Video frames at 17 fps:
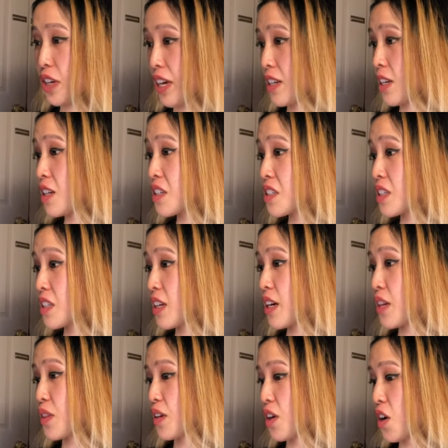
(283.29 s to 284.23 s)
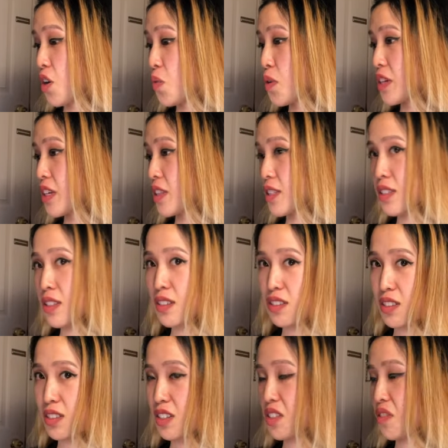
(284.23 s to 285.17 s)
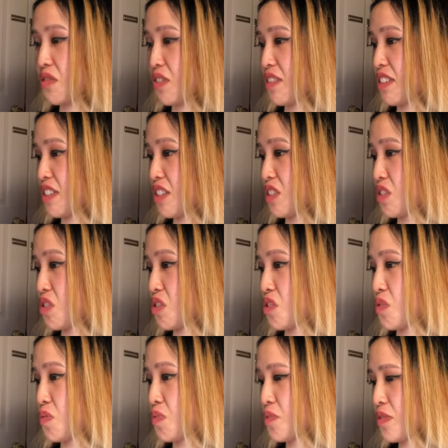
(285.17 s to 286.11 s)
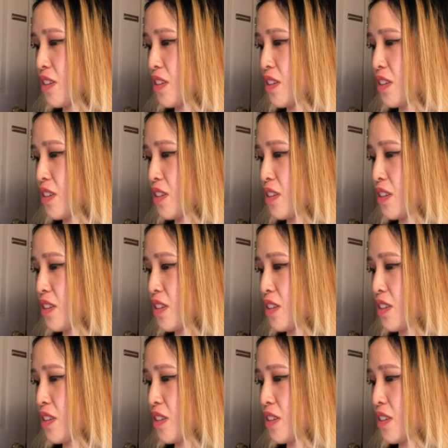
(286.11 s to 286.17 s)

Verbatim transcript: And not going to lie, the artwork in the set is actually very nice too.